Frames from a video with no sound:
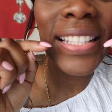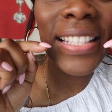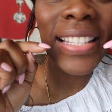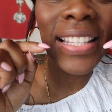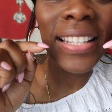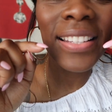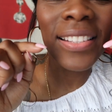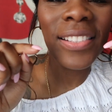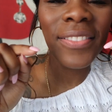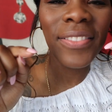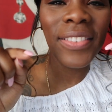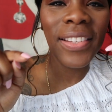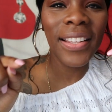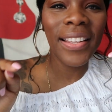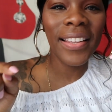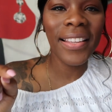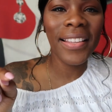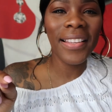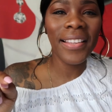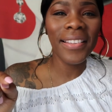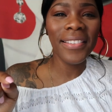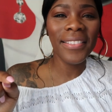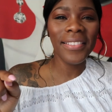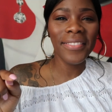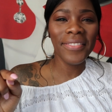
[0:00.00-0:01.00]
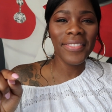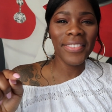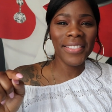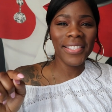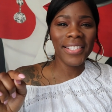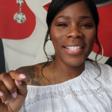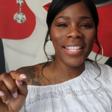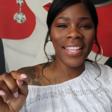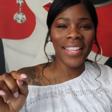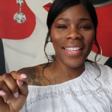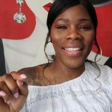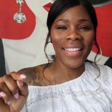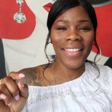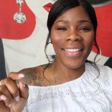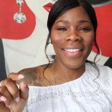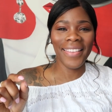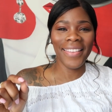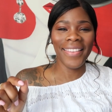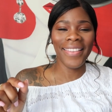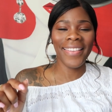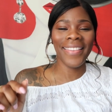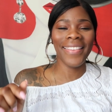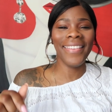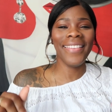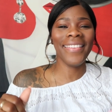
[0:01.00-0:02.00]
I don't know if I can, I don't know if you
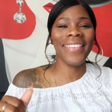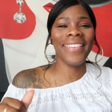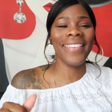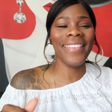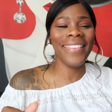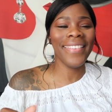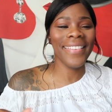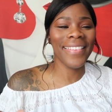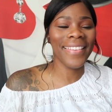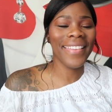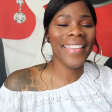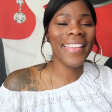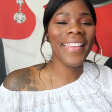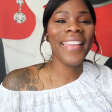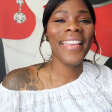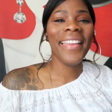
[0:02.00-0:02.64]
can